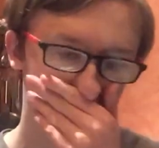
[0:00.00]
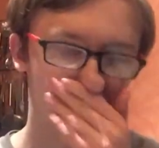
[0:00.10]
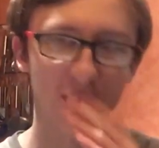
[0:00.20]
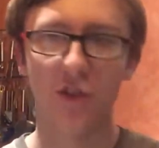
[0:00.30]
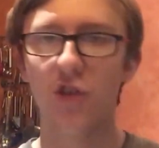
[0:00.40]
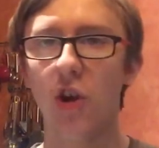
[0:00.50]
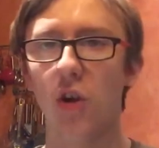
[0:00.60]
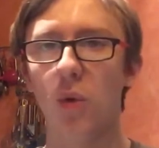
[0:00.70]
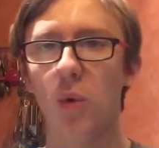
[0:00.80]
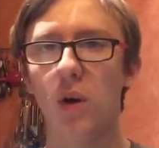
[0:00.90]
the
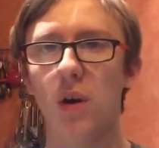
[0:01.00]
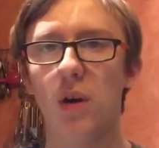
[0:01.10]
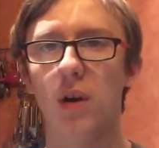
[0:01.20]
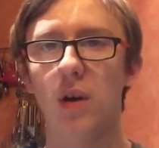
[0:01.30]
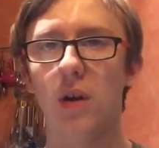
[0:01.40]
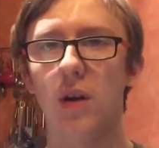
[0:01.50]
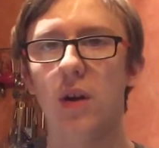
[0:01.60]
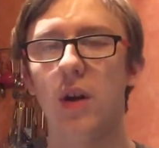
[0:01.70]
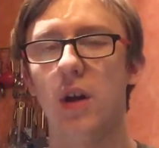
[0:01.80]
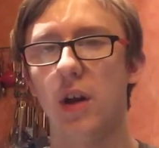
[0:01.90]
show
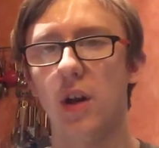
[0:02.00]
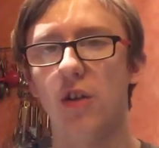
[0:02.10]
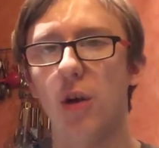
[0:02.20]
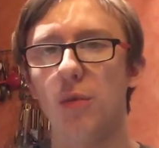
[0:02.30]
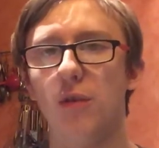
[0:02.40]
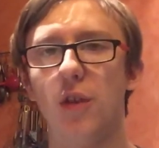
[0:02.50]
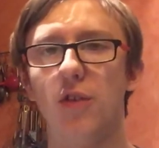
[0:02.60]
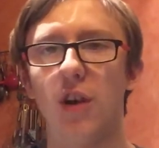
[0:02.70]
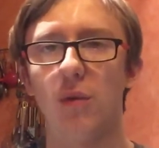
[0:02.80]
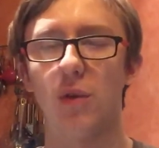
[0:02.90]
in terms of the
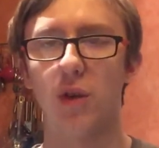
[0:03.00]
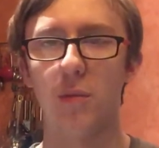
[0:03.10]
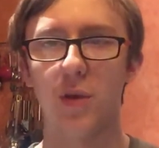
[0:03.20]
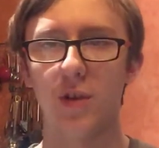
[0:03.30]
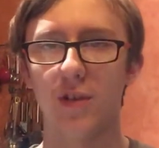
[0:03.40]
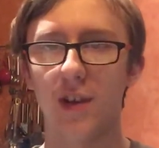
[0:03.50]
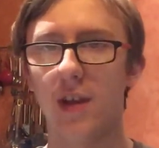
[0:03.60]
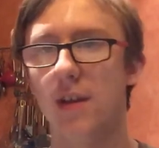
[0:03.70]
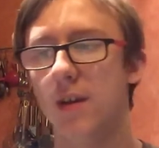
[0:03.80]
general community.